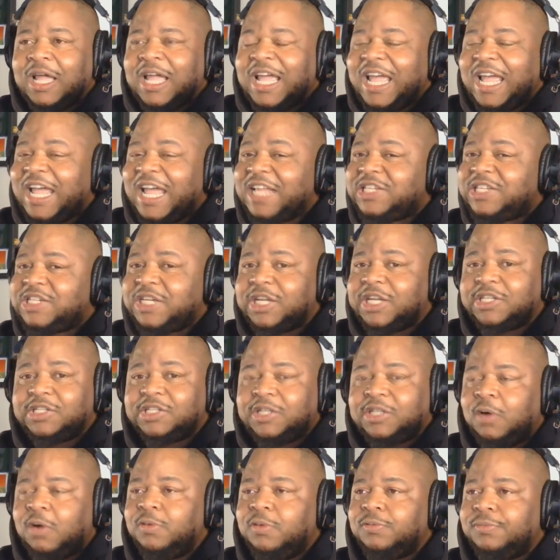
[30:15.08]
It just
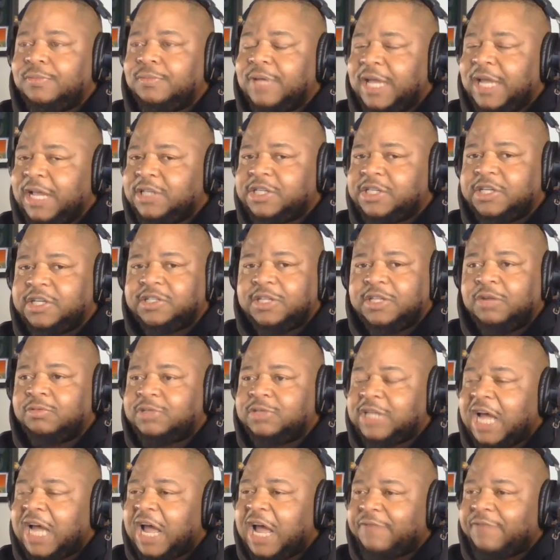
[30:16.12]
don't
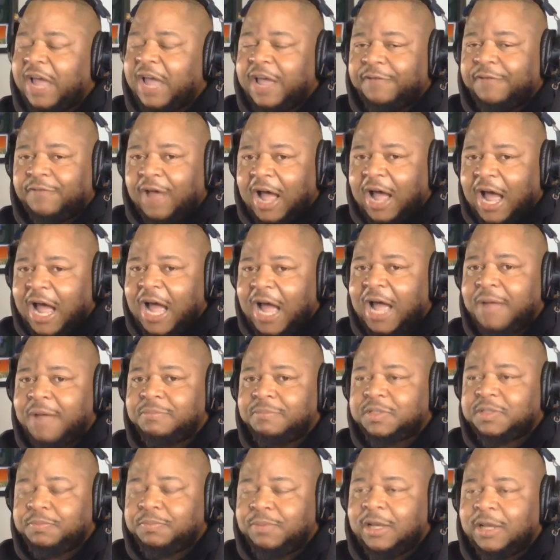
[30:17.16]
jive. If I'm
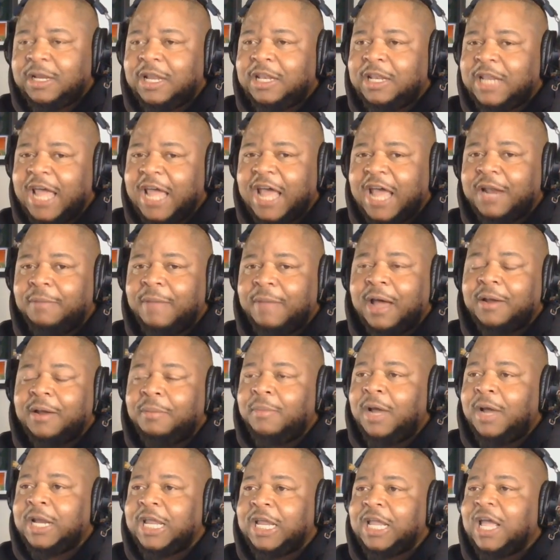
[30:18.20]
spending that amount of
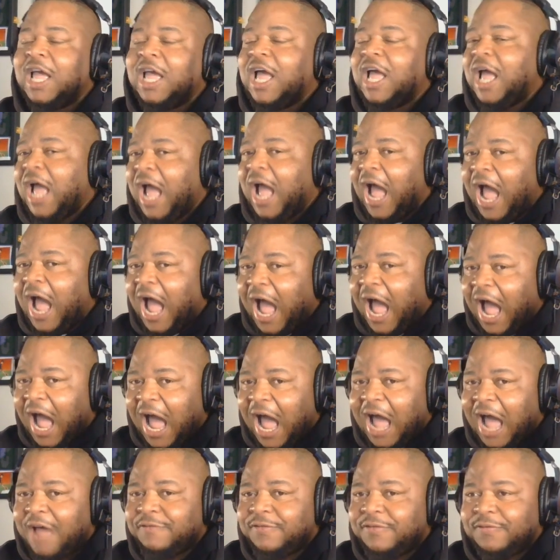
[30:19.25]
money,
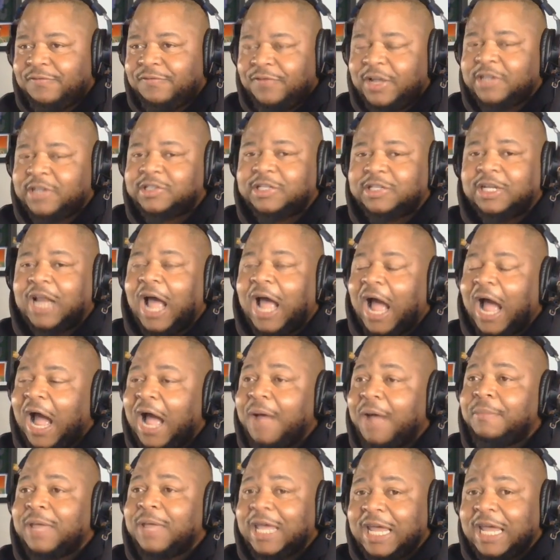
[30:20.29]
I've invested,
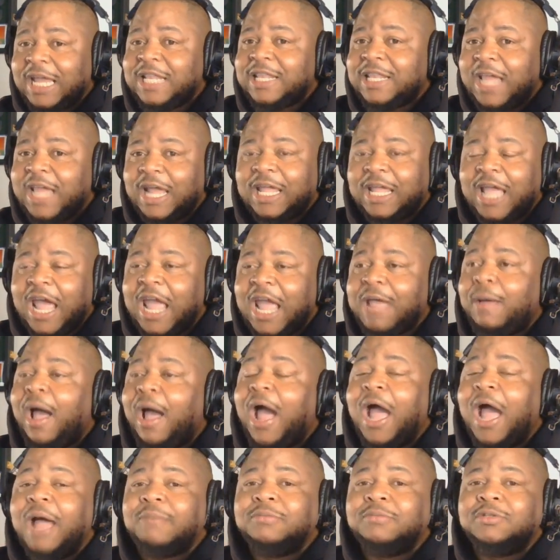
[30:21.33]
I'm in that game,
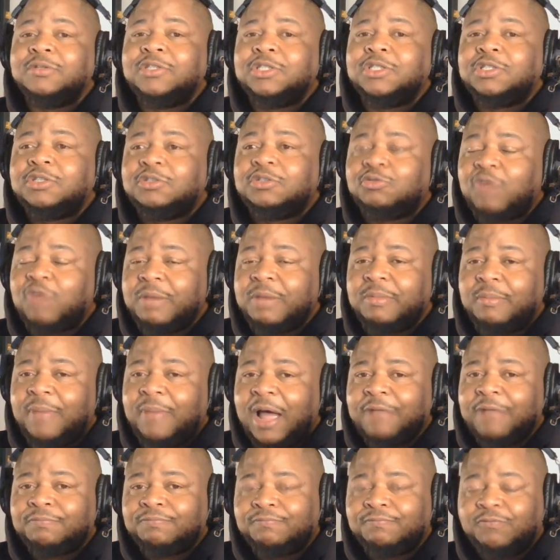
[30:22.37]
I'm screaming my
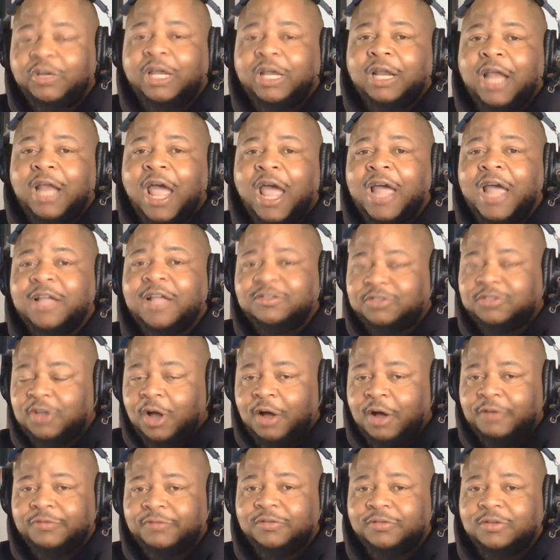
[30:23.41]
freaking ass
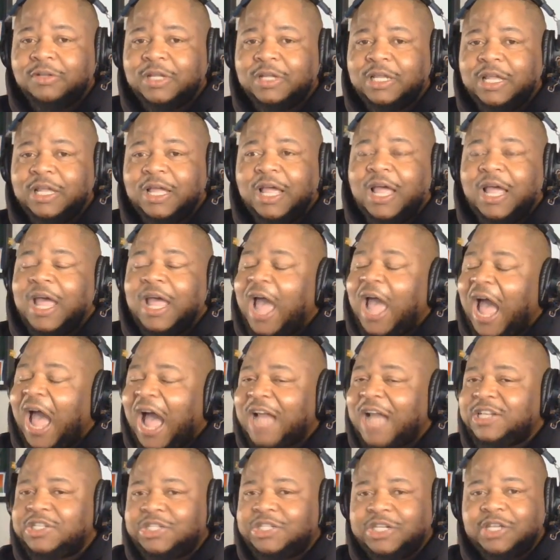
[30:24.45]
off. I
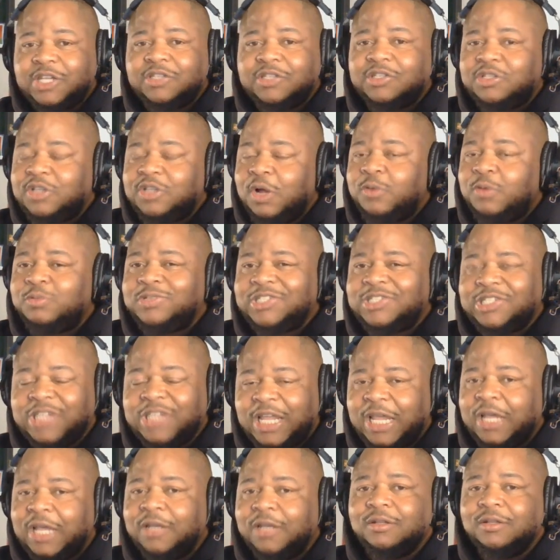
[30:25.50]
just don't
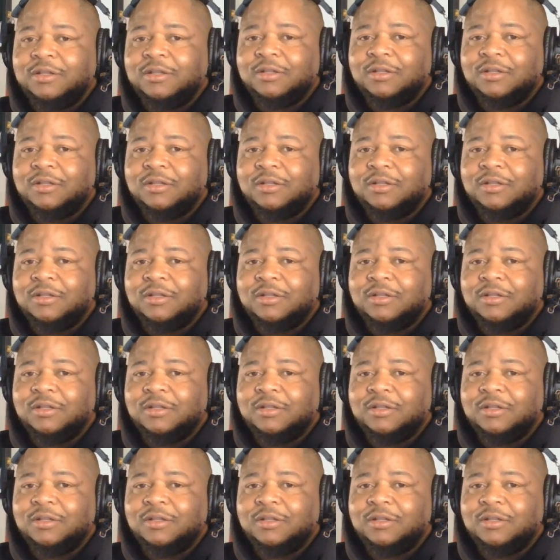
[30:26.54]
see it.